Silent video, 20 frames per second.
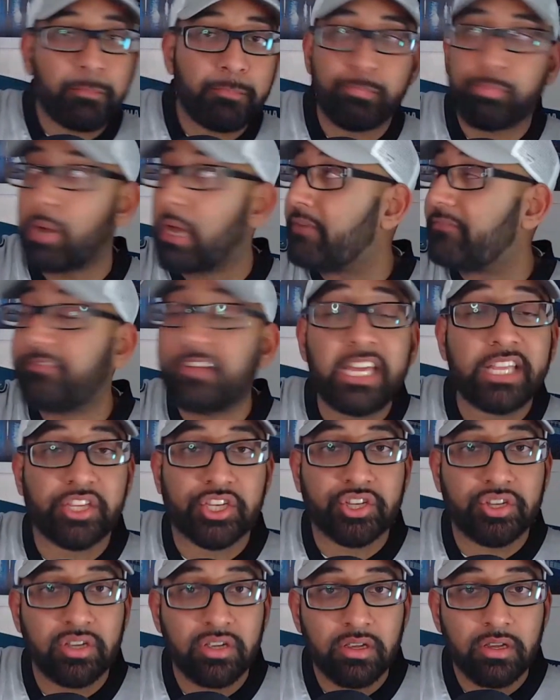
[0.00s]

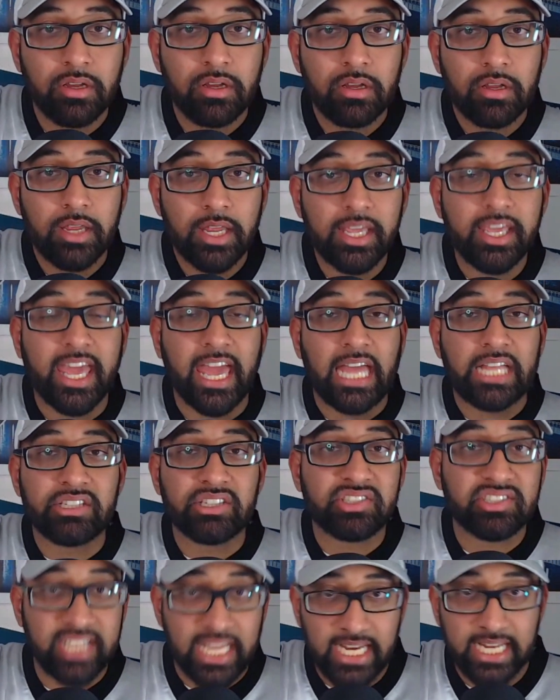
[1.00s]
Veach in
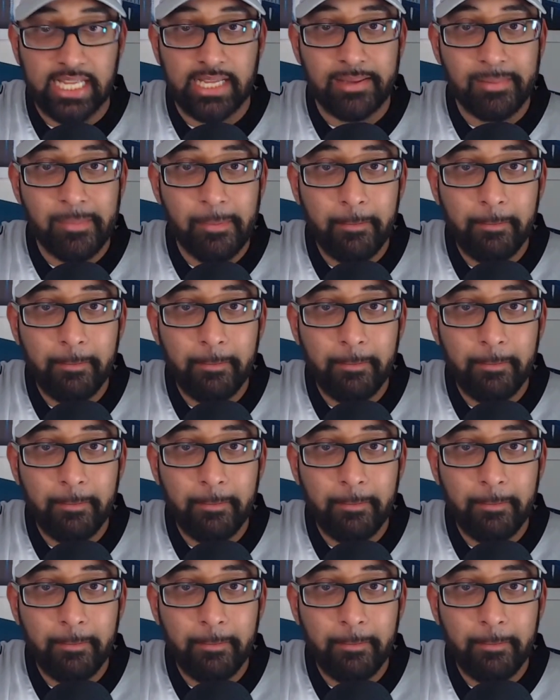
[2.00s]
Kansas City.